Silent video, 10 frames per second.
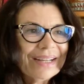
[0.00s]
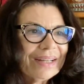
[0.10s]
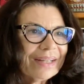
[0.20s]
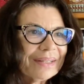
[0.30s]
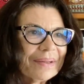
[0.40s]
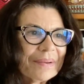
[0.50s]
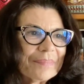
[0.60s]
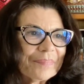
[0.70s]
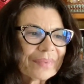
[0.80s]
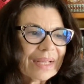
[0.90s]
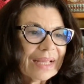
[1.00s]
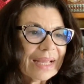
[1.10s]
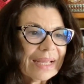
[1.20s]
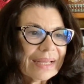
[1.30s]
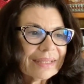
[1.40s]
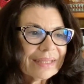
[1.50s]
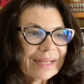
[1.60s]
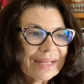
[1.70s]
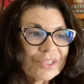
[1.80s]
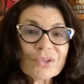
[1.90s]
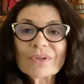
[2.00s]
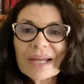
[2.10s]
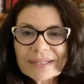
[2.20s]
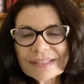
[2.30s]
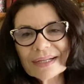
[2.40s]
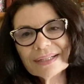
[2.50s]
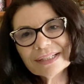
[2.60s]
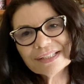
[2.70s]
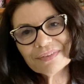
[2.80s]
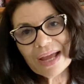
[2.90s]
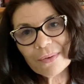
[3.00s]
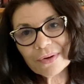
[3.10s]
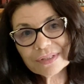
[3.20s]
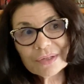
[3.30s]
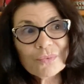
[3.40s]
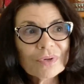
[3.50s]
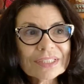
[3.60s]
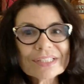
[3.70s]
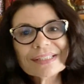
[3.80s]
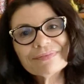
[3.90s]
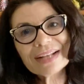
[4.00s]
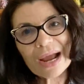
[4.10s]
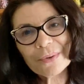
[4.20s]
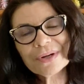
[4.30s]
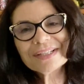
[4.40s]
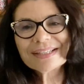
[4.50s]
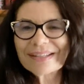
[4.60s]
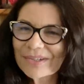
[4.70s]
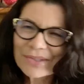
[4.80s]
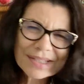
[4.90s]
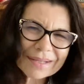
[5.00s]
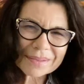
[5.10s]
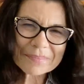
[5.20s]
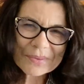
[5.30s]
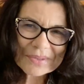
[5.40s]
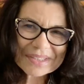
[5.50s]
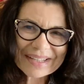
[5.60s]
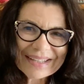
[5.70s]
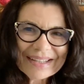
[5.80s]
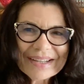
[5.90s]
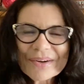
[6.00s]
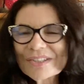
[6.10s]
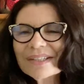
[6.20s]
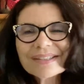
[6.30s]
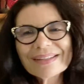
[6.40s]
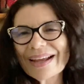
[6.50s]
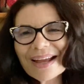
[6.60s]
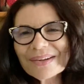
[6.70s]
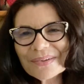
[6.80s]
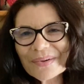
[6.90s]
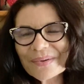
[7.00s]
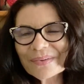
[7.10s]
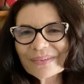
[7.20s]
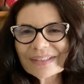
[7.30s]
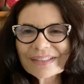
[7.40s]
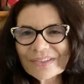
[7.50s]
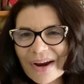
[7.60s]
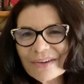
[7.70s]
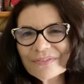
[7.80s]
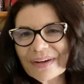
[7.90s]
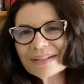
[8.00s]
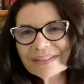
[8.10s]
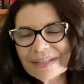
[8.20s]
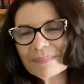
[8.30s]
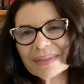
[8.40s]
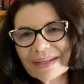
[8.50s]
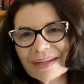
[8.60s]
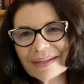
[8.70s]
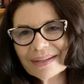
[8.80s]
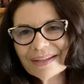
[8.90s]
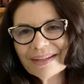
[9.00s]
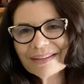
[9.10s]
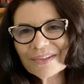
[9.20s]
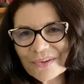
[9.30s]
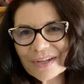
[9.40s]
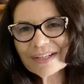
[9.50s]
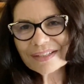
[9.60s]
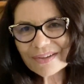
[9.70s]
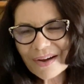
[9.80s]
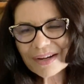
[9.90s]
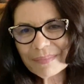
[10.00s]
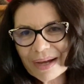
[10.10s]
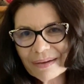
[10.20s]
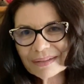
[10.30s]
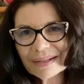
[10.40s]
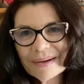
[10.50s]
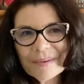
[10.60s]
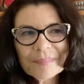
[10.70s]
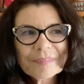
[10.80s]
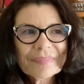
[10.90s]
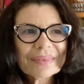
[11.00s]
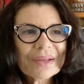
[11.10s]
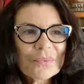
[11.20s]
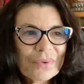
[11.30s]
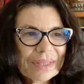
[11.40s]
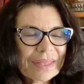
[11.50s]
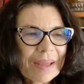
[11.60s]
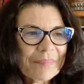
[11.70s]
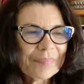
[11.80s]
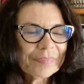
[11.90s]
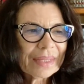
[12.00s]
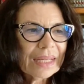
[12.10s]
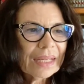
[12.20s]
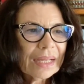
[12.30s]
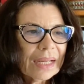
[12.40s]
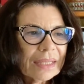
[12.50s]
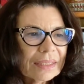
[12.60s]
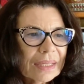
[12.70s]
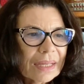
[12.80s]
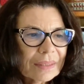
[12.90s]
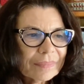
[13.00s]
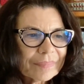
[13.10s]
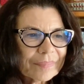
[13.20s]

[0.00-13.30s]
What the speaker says: and do you like selling these flowers, and which flower is it that you sell the most? Or just, I don't know, try to find something that you can talk about with them. And then